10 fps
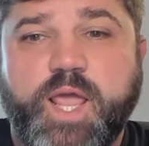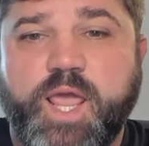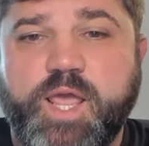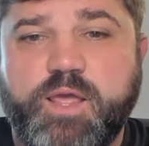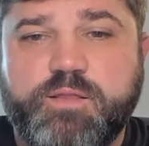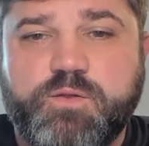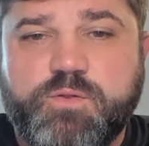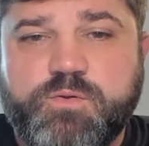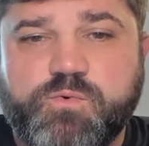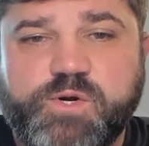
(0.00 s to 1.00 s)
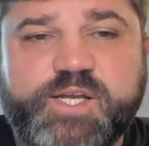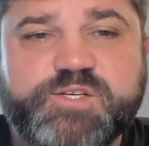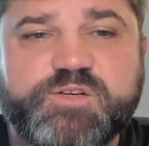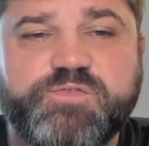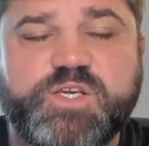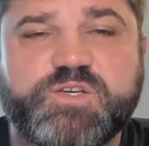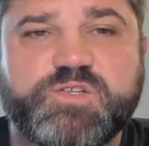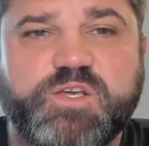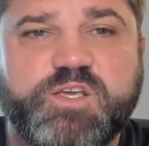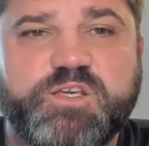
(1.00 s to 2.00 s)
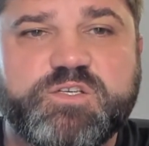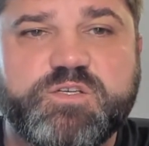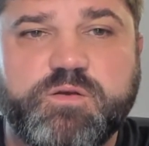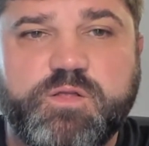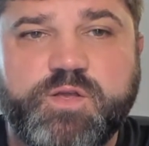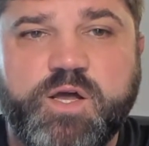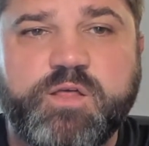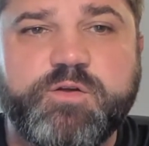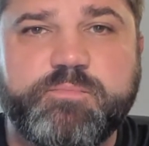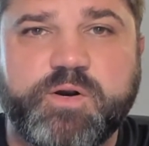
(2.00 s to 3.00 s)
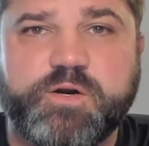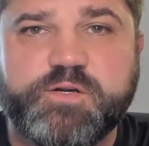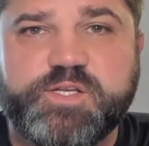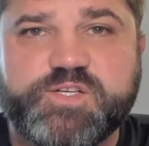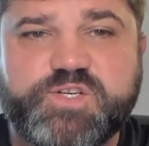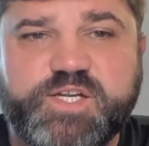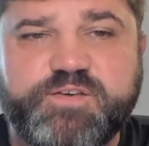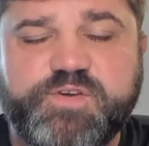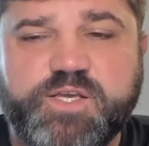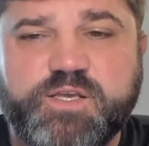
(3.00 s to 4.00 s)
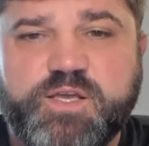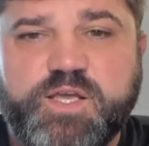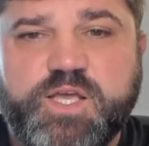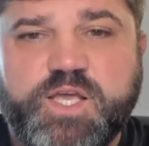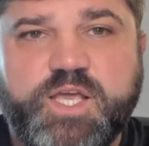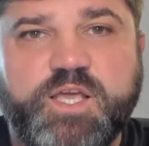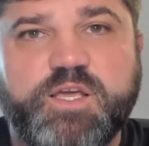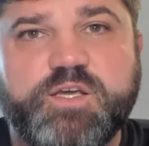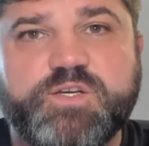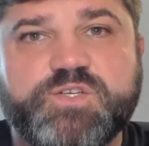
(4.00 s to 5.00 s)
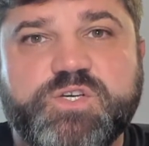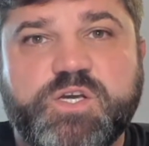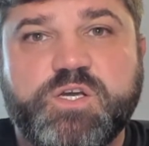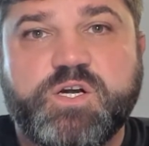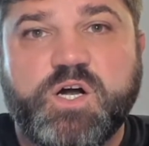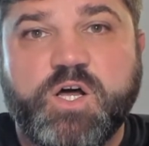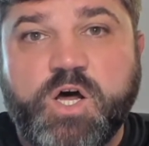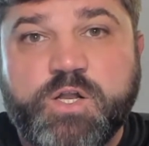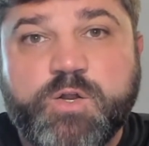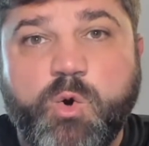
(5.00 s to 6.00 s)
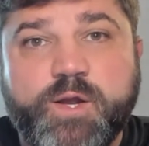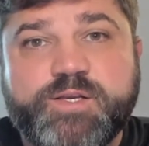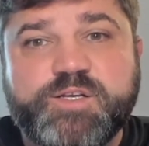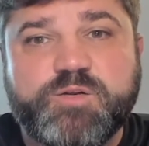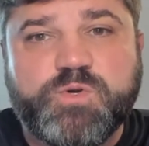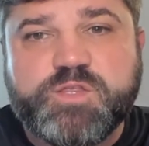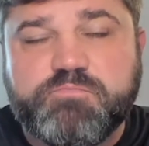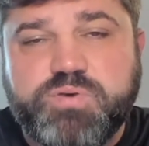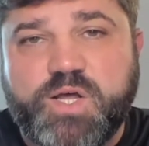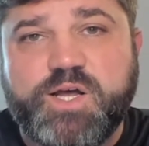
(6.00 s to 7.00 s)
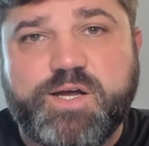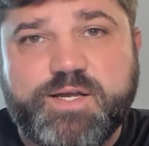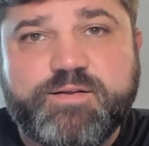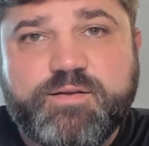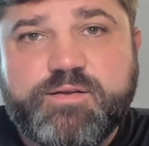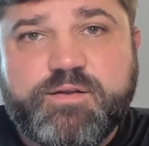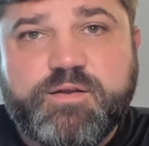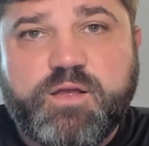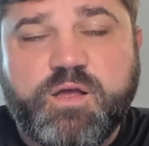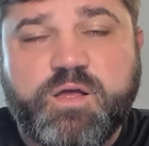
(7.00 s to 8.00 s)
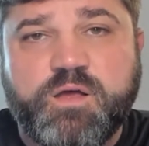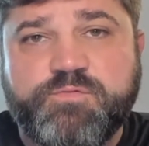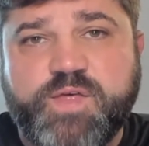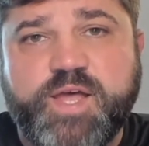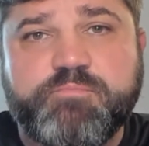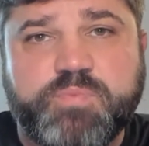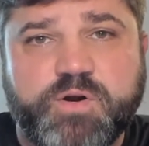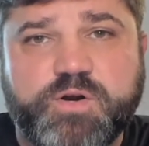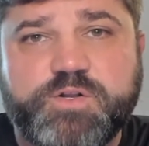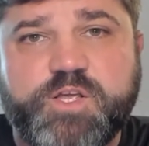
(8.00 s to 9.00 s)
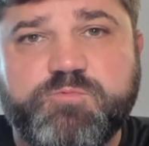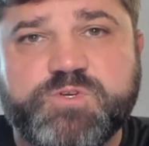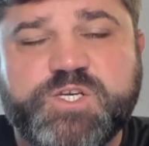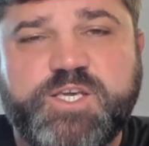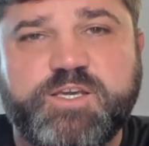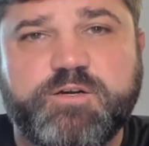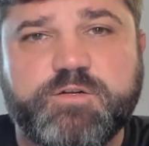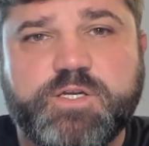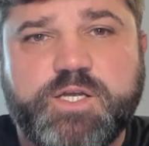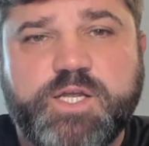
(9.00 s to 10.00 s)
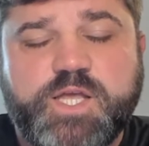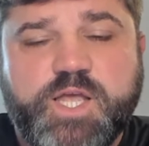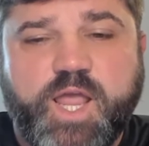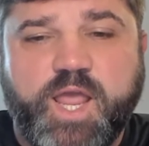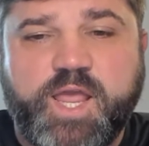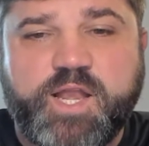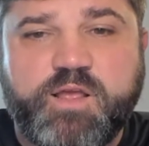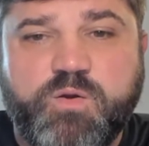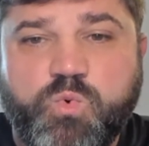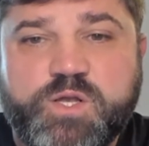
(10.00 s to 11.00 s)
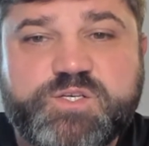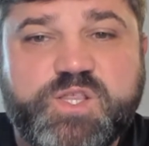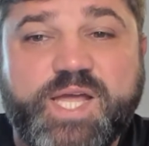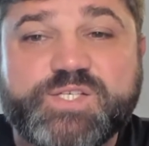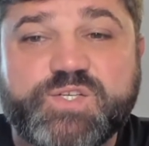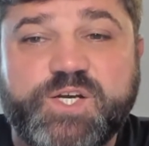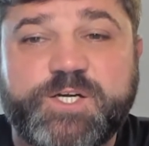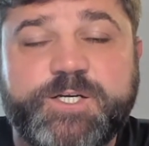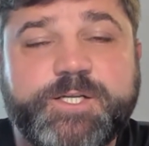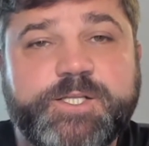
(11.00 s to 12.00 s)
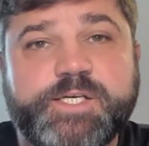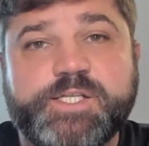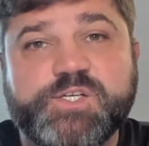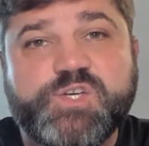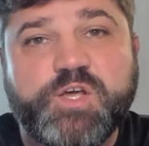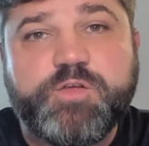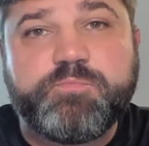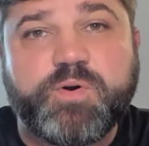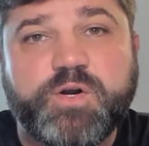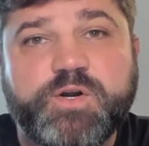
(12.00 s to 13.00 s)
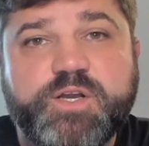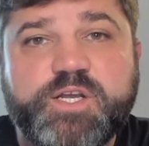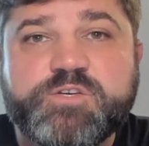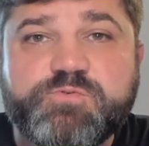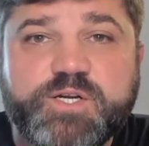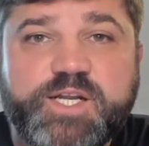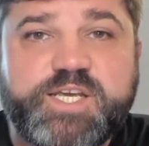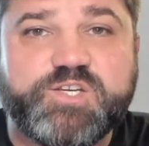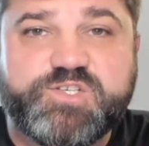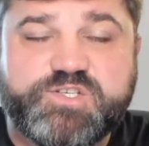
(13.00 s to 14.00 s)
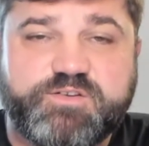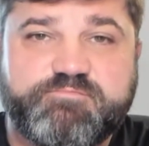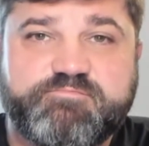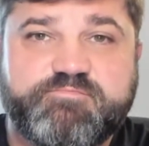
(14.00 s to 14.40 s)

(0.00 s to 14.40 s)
and the rest of these things, the other bird that's living, is anointed with the blood of that bird that was killed. And once that's done, then this other bird is released,